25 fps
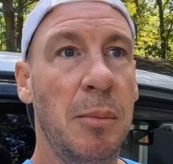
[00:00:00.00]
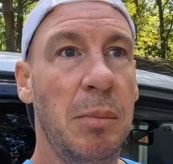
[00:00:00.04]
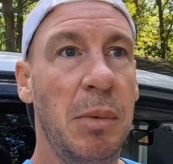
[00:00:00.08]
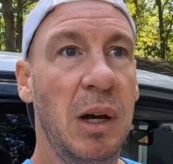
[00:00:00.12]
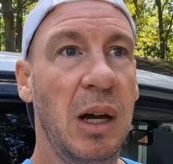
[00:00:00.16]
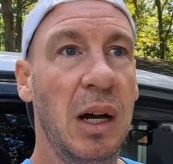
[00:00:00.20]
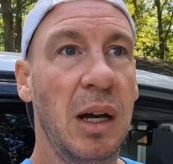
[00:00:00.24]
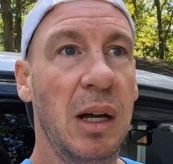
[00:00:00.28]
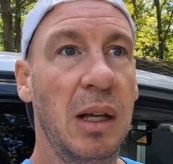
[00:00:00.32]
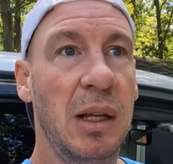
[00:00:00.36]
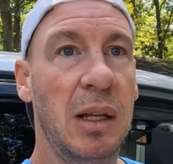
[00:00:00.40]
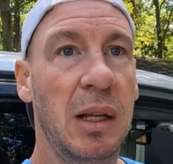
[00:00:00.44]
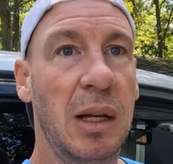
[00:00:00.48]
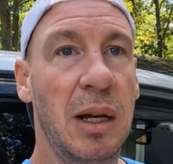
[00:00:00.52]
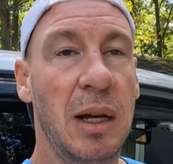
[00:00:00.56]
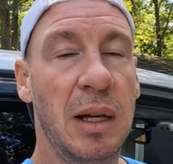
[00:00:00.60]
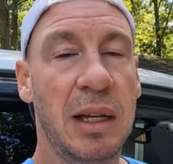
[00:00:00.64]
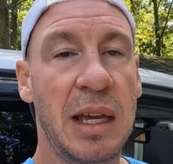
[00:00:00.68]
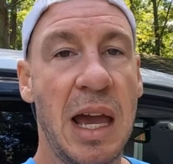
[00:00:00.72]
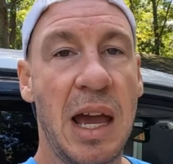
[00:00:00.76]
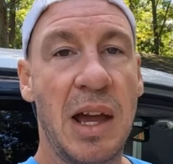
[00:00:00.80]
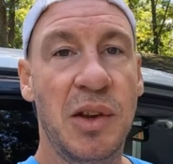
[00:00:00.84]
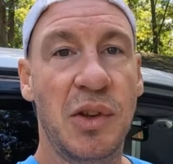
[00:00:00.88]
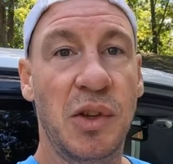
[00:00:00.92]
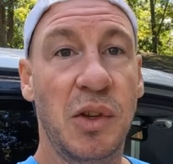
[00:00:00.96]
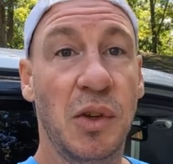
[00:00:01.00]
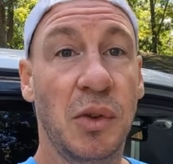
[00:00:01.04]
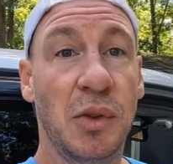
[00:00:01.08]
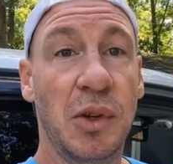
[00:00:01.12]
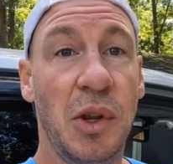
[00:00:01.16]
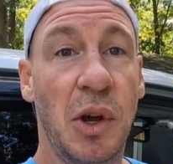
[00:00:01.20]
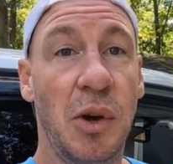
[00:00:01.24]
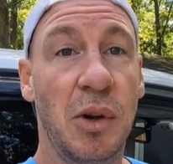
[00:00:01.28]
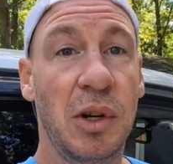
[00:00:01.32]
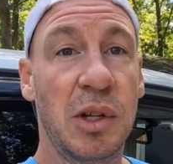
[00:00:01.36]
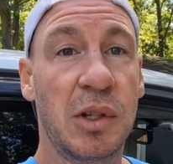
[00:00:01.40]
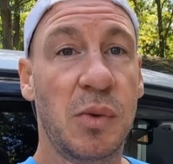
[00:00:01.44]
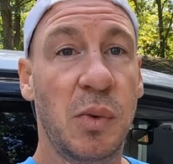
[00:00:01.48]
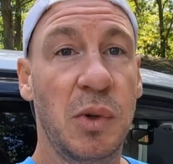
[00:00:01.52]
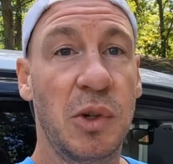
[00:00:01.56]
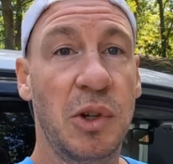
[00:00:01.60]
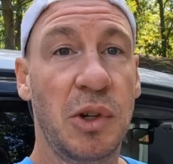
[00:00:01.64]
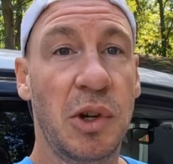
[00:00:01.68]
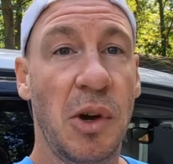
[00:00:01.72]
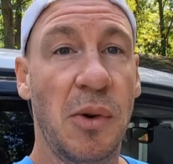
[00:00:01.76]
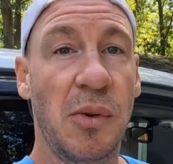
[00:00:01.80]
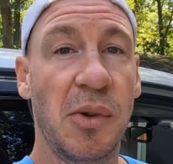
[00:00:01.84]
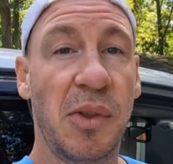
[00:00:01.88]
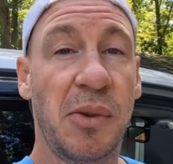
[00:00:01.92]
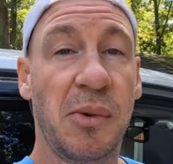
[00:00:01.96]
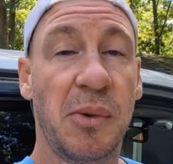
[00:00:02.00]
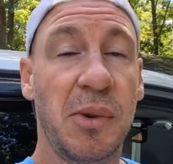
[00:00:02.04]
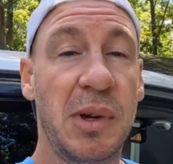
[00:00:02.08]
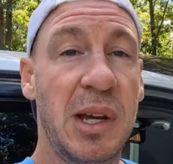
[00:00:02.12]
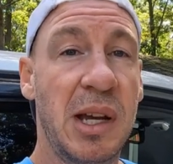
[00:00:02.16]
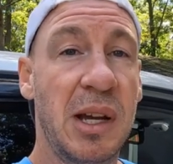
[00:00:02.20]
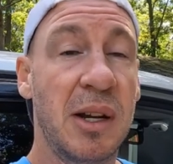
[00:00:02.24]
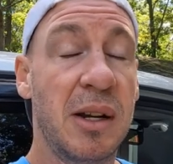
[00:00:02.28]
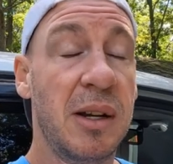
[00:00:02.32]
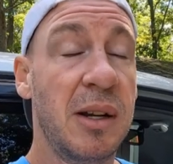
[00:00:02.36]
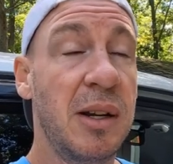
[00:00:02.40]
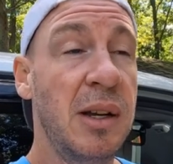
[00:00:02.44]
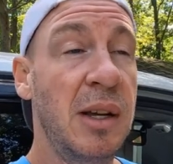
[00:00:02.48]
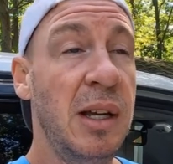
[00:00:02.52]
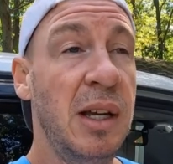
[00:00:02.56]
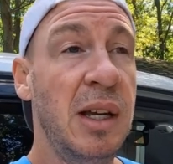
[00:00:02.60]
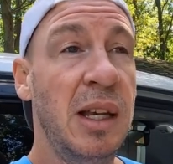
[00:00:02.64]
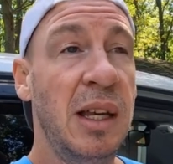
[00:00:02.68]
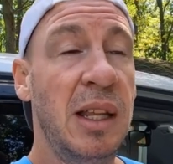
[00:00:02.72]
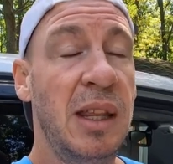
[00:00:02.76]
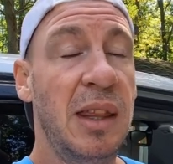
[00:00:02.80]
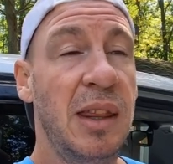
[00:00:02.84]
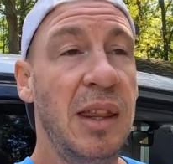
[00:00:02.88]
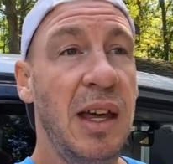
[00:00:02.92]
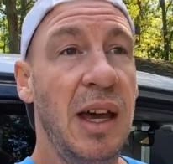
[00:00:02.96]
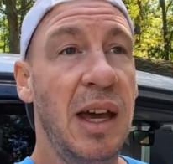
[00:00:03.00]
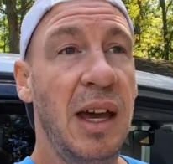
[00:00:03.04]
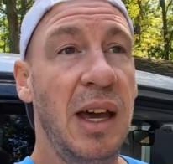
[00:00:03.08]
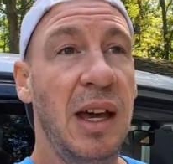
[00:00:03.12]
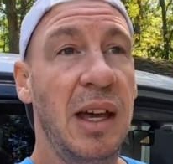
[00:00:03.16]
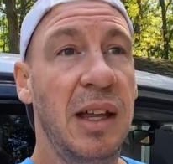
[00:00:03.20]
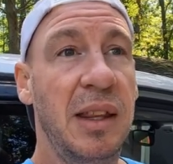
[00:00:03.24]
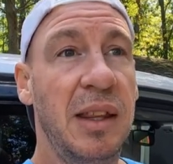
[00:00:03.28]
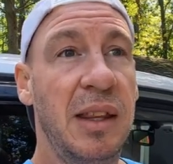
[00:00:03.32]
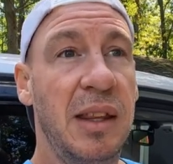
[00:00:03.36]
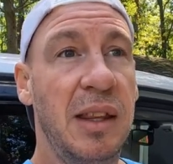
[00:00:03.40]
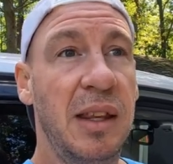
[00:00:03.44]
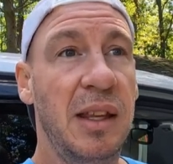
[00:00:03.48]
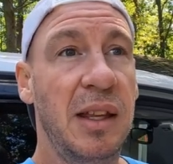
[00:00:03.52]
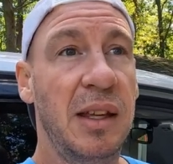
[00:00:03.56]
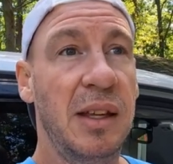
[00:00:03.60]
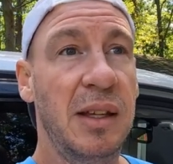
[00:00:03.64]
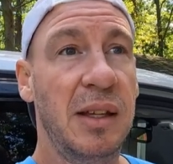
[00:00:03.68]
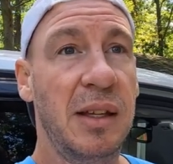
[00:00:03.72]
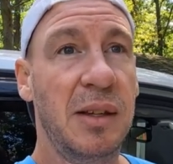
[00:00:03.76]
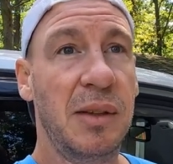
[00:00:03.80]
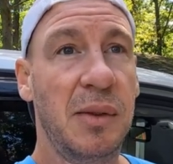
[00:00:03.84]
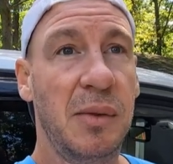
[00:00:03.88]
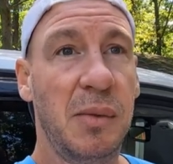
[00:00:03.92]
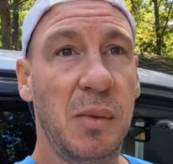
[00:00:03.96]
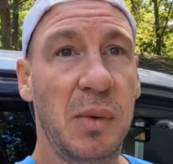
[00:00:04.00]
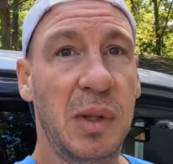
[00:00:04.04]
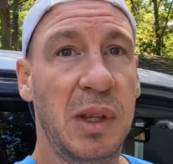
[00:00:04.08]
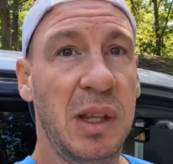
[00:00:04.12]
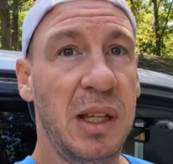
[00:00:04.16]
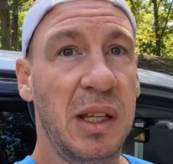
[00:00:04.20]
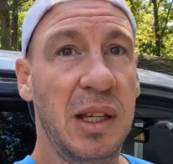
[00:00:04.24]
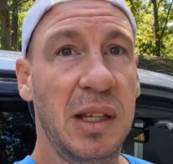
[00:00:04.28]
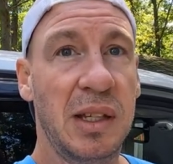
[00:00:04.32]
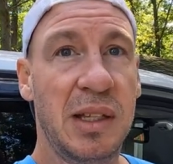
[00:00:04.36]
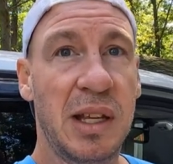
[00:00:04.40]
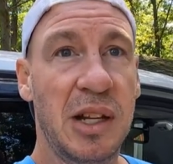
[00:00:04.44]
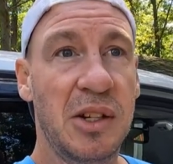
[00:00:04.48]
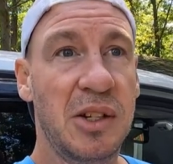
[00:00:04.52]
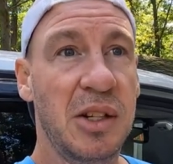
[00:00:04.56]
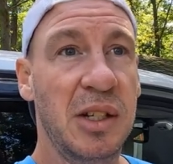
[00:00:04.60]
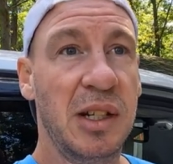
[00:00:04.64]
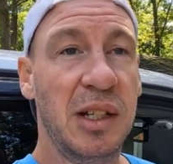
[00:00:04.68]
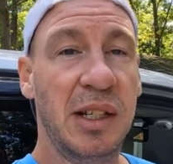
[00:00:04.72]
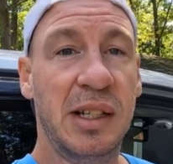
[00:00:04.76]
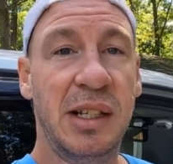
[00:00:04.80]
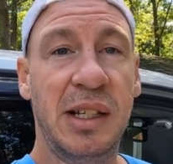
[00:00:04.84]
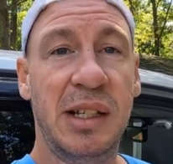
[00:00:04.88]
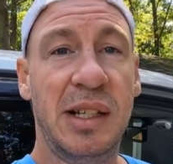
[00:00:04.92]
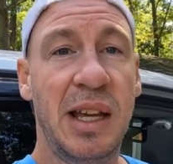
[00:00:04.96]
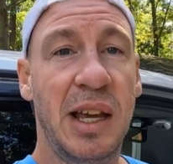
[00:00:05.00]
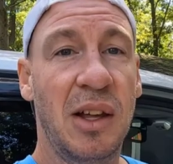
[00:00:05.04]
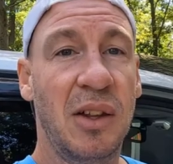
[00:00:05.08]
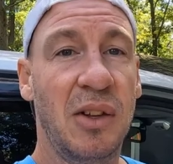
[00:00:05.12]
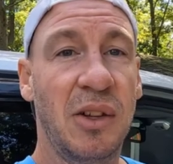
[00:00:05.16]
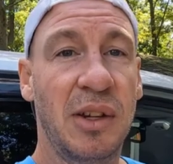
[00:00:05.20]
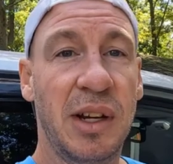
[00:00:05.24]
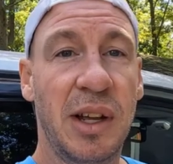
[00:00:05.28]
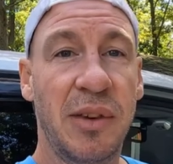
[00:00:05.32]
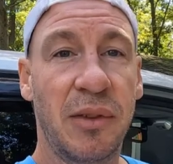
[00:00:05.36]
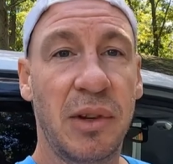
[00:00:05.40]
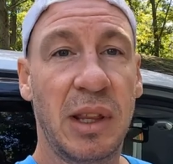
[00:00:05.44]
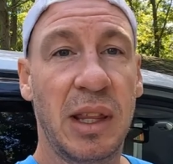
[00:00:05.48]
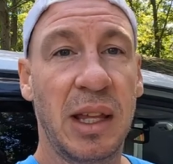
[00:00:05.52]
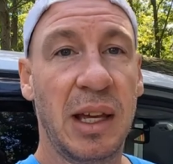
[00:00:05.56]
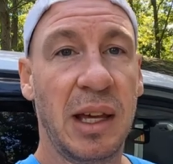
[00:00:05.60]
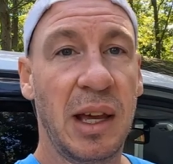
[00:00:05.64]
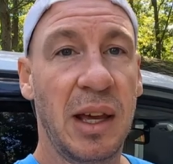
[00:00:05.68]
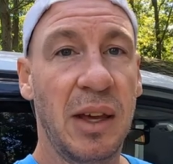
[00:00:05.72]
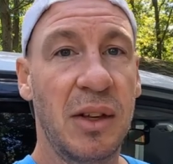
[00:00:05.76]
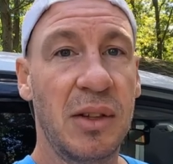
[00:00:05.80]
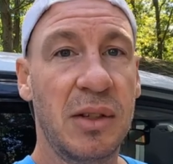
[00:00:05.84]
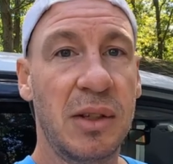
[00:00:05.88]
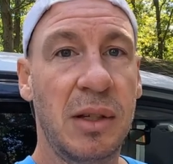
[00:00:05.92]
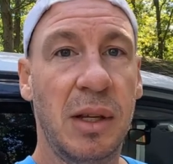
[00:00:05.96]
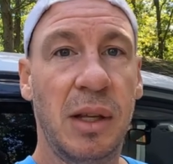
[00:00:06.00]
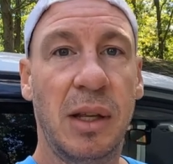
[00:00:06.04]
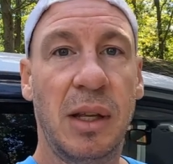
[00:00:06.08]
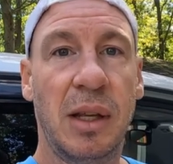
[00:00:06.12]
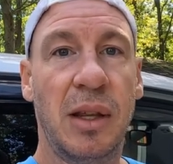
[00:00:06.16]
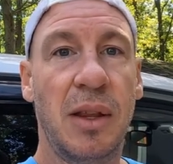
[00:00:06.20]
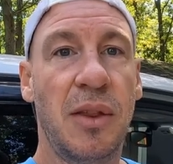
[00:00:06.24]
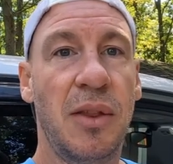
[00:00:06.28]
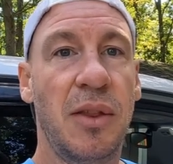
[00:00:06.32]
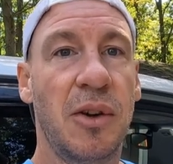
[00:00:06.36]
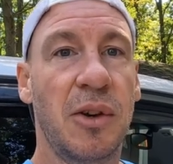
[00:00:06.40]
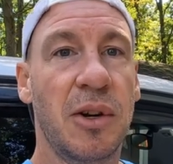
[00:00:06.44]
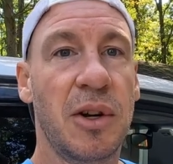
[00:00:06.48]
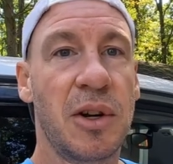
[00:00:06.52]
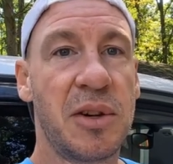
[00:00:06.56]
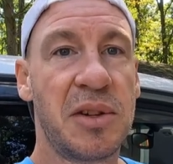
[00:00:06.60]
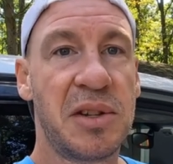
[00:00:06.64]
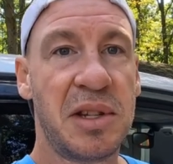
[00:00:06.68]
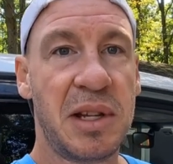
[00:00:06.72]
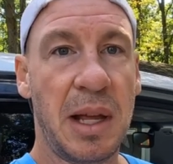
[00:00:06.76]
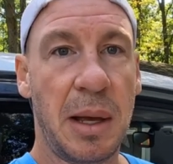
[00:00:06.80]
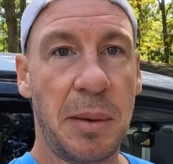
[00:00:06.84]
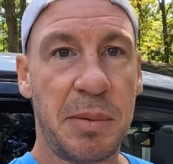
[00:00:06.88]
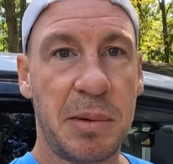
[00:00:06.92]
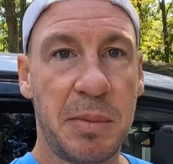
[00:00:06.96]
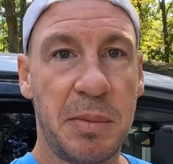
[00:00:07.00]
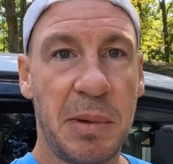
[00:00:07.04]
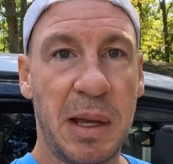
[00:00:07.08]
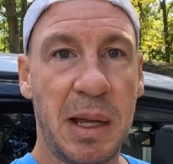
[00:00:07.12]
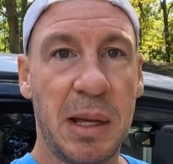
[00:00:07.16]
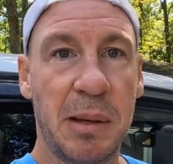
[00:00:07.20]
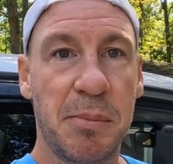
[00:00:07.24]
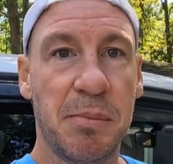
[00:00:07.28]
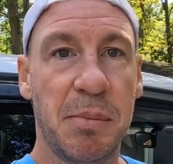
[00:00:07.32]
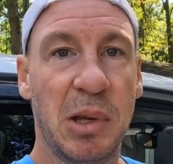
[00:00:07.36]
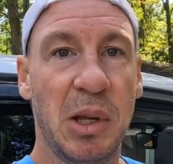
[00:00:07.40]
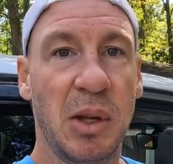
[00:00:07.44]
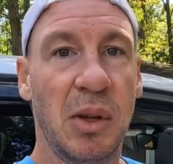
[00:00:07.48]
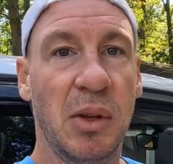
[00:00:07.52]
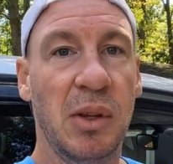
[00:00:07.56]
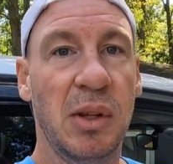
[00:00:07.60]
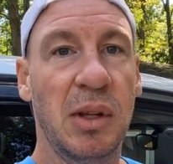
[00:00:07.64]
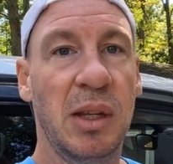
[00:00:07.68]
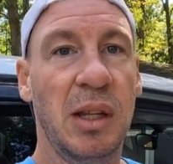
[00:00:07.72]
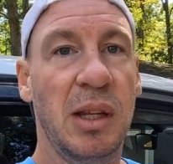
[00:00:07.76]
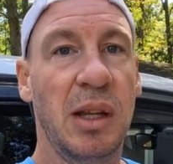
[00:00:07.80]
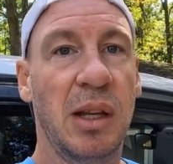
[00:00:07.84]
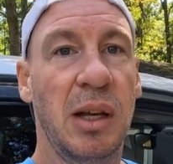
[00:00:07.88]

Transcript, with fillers: but again, you'll notice when you're going through here that with the attention to detail on everything else, there are steps being built.